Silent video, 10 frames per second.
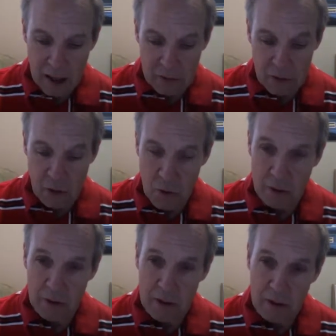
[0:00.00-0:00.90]
and so
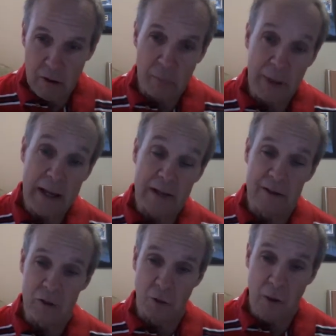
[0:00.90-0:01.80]
when the
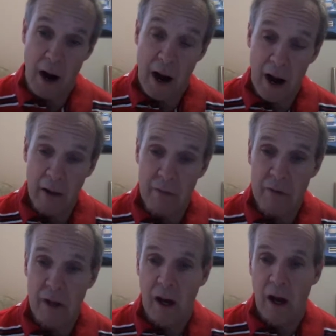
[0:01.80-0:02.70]
Europeans
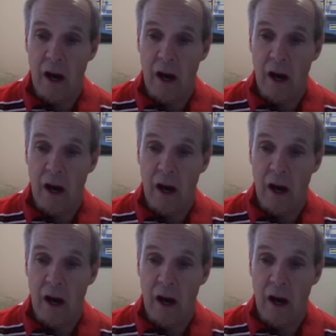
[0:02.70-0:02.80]
arrived,